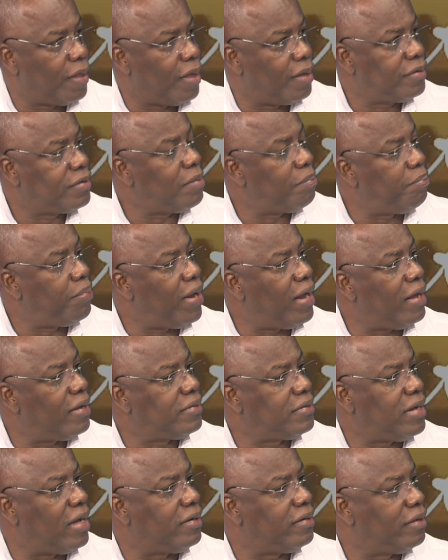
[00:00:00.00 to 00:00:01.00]

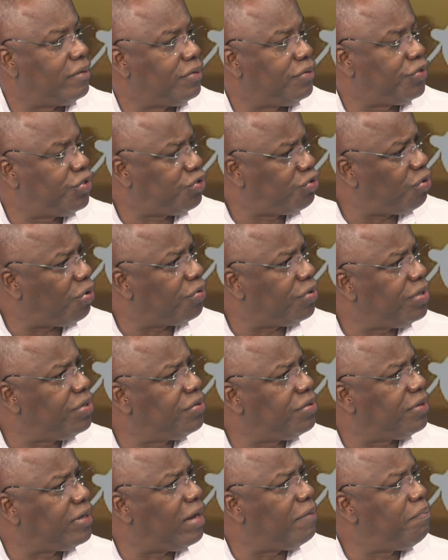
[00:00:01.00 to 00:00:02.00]
suppliers that struggling
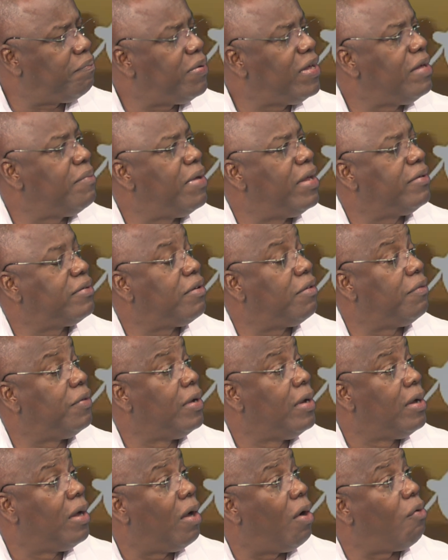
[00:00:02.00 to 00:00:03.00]
to get payments of
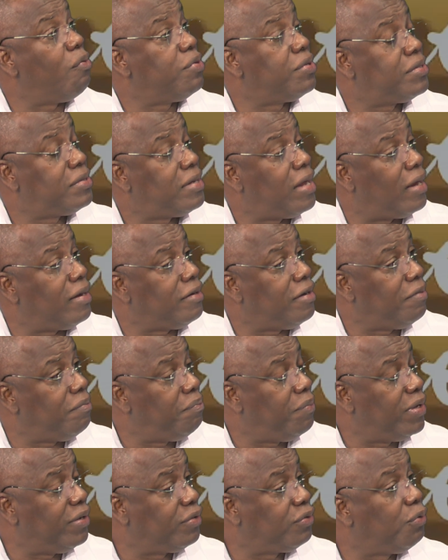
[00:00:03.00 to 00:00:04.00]
outstanding
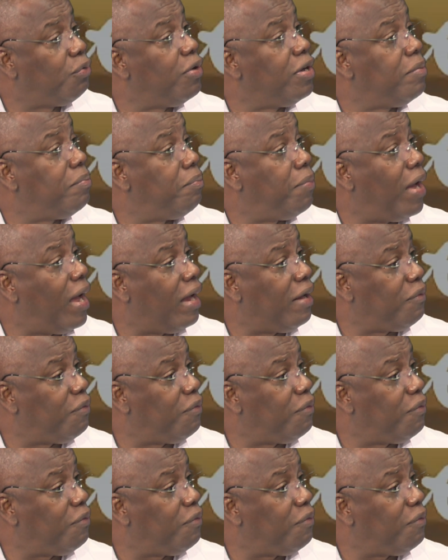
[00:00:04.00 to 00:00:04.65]
bills going by.